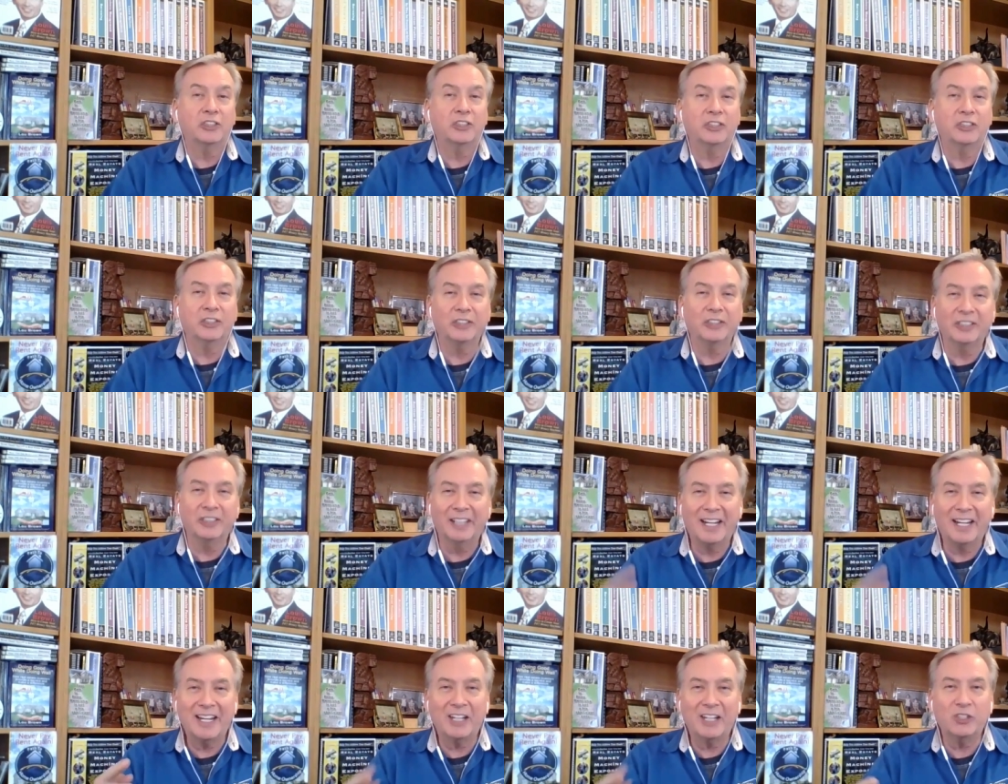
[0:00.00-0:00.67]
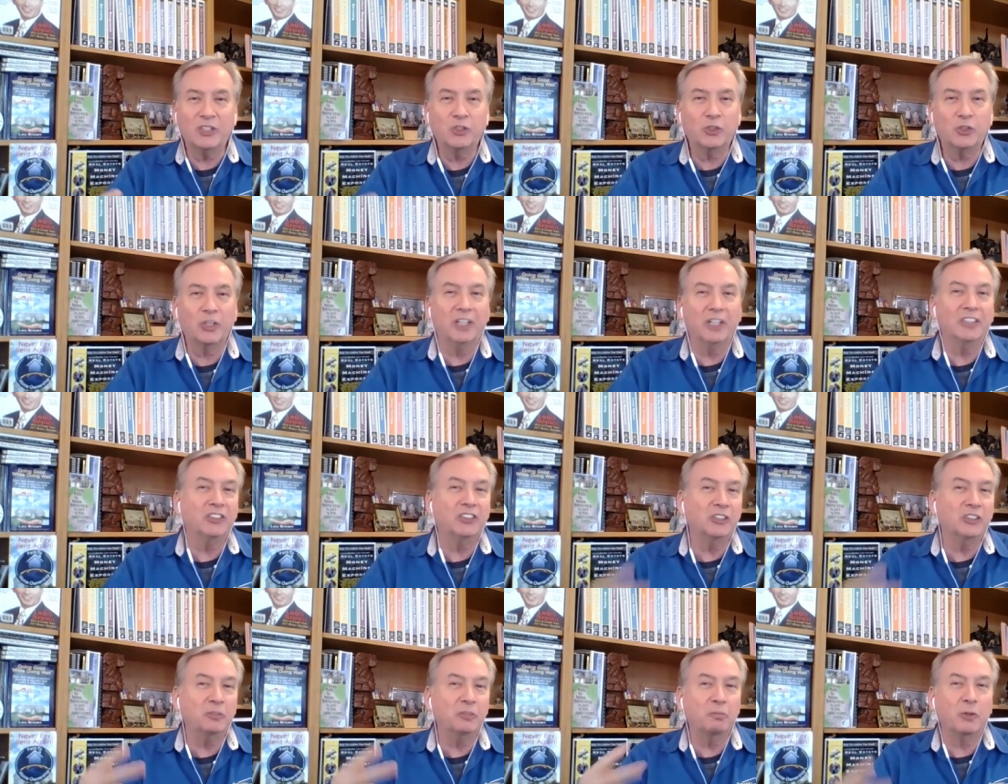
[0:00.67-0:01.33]
land trusts and
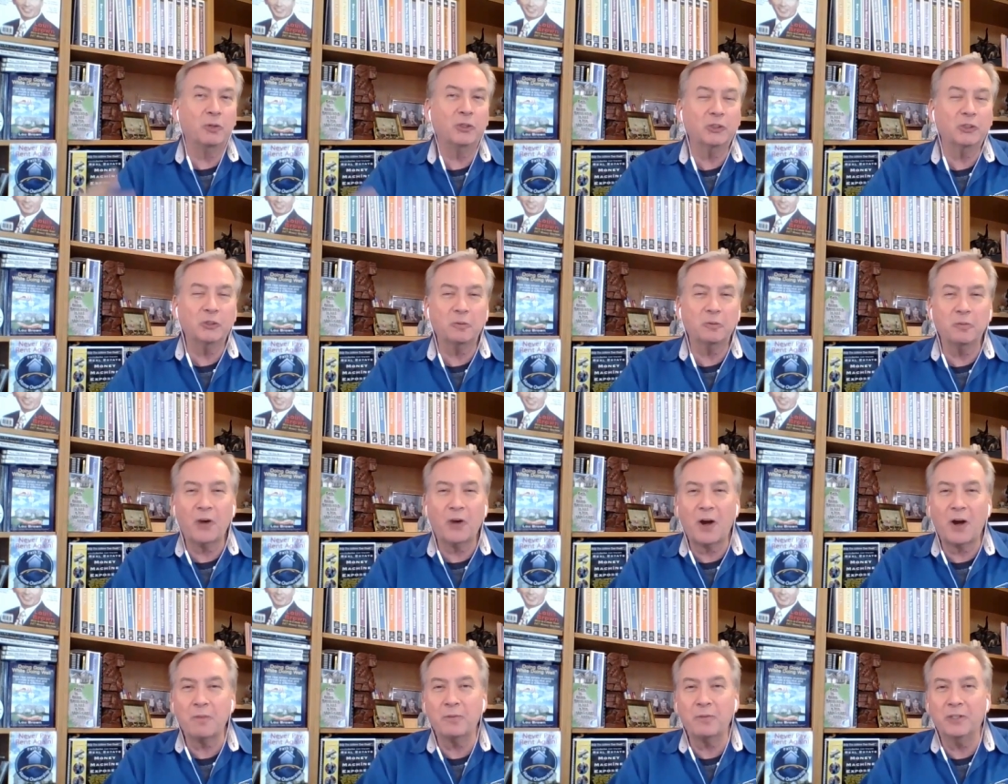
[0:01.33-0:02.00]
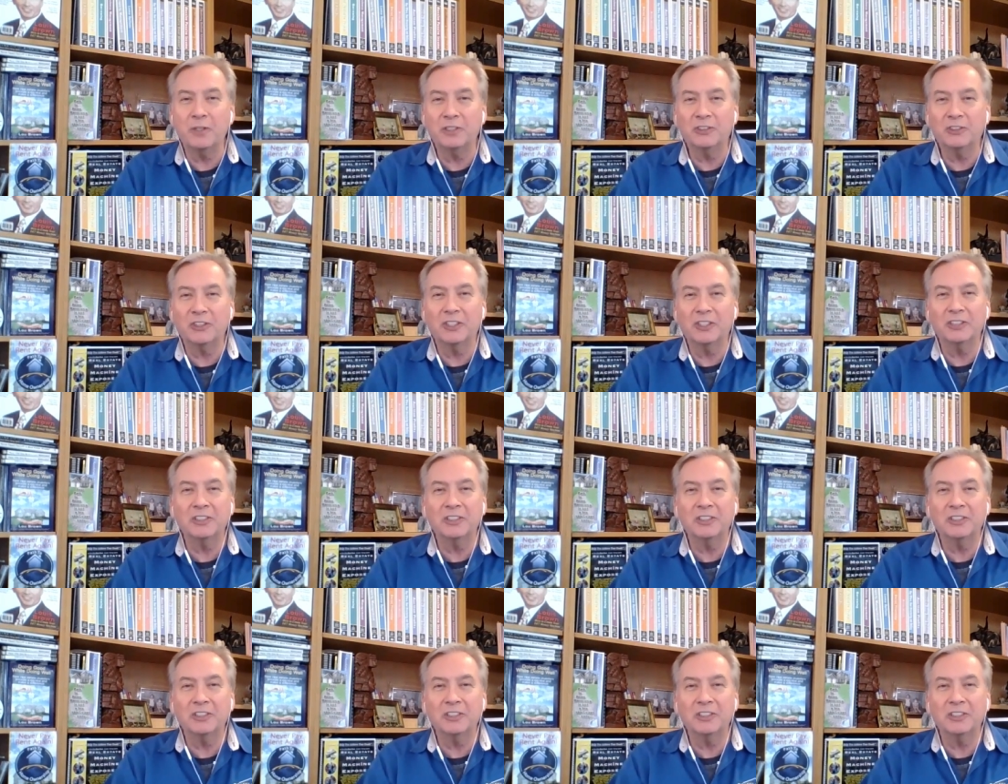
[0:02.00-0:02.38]
personal property trusts.